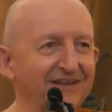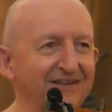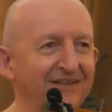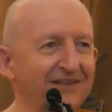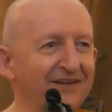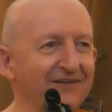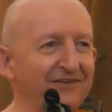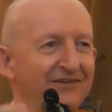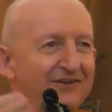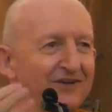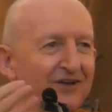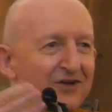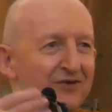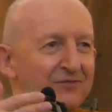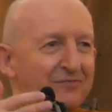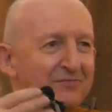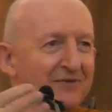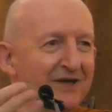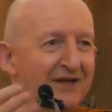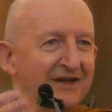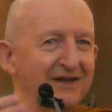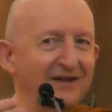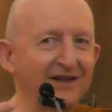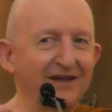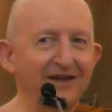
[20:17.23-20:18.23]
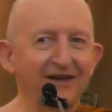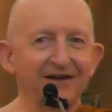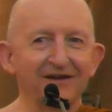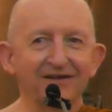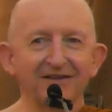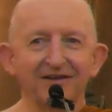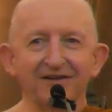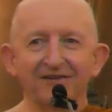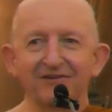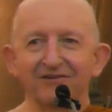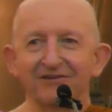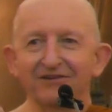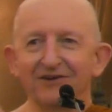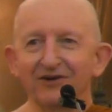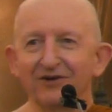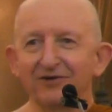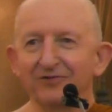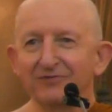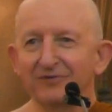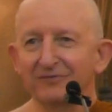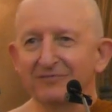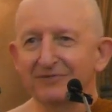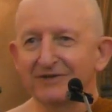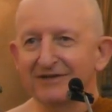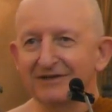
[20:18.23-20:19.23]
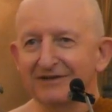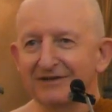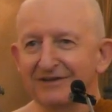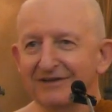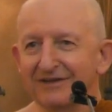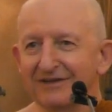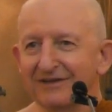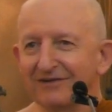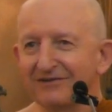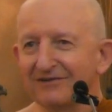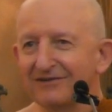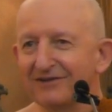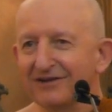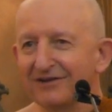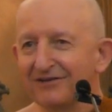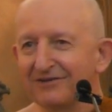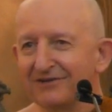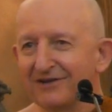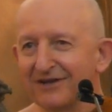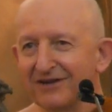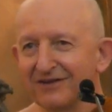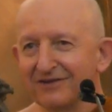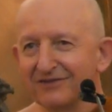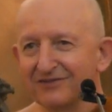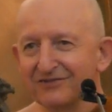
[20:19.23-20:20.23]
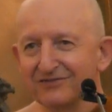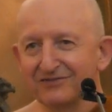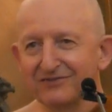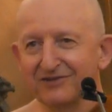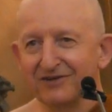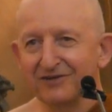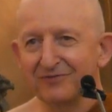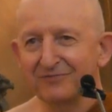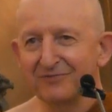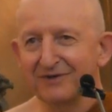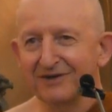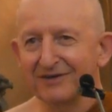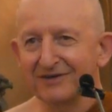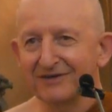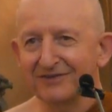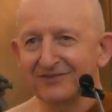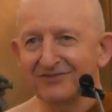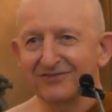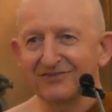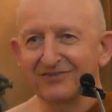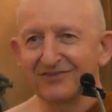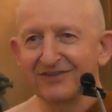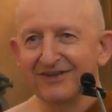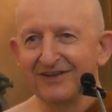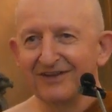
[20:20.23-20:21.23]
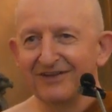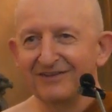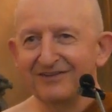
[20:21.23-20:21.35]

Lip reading: there are no men here, there are no women, there are no nuns, no monks.